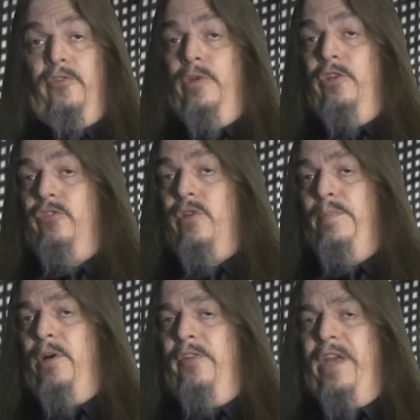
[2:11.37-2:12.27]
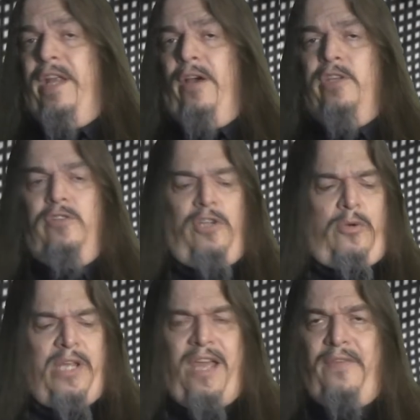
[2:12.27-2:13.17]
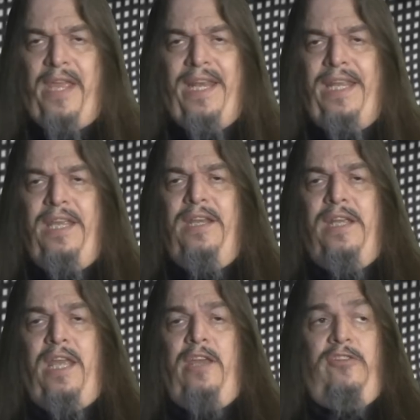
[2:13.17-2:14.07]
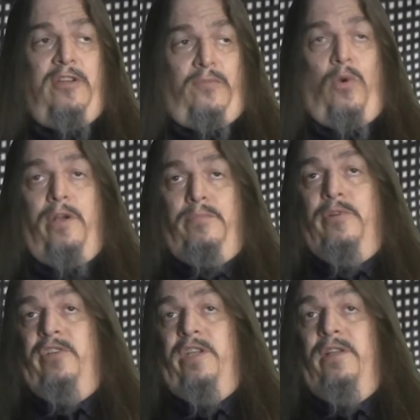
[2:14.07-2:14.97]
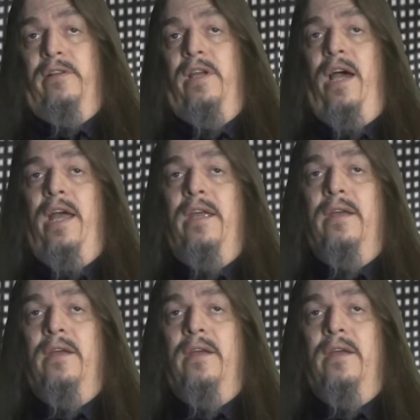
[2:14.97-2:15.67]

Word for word: and when you strip all that out, you don't have any indication of one particular guy.